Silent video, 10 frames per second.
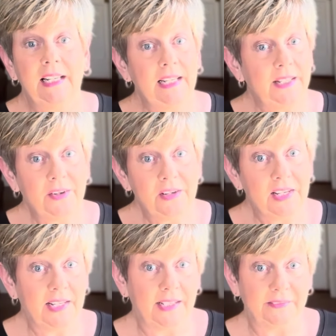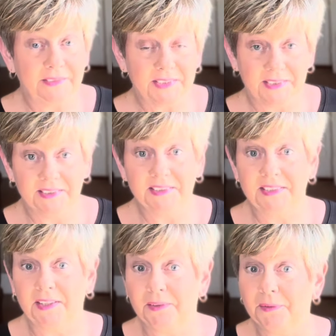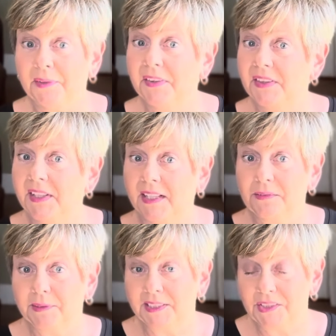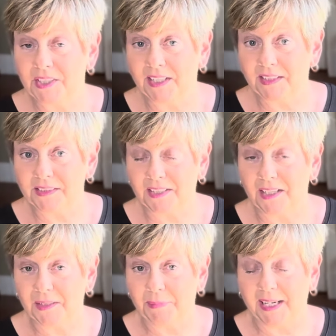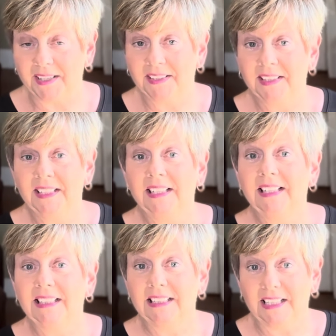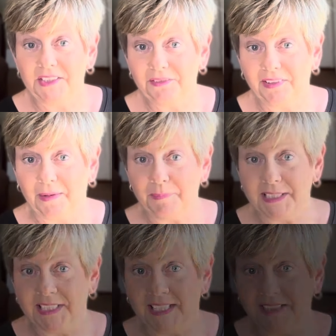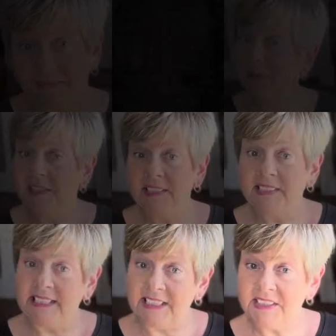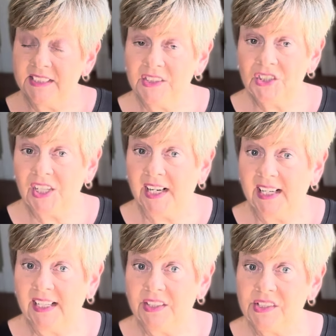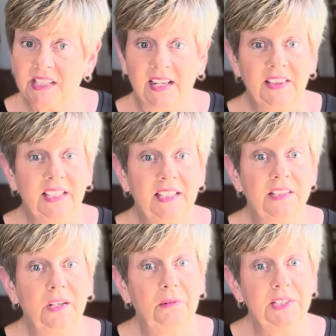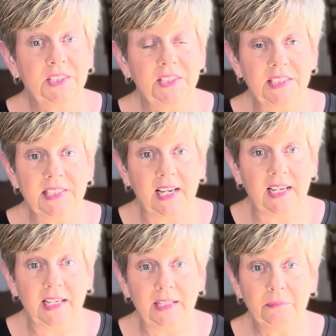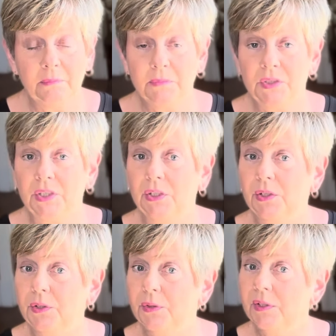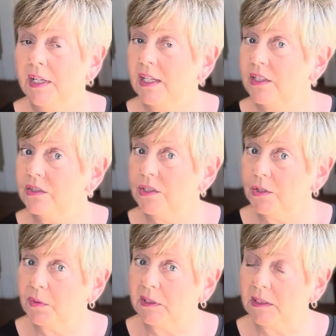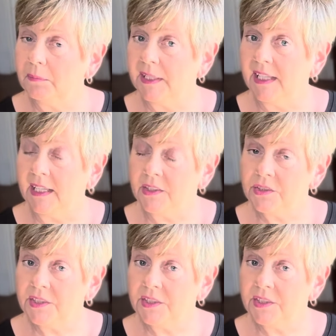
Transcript: and our lives. So that's what this channel is all about. Glad you found me today. When the seasons change, I think that's always a good time to do a little bit of extra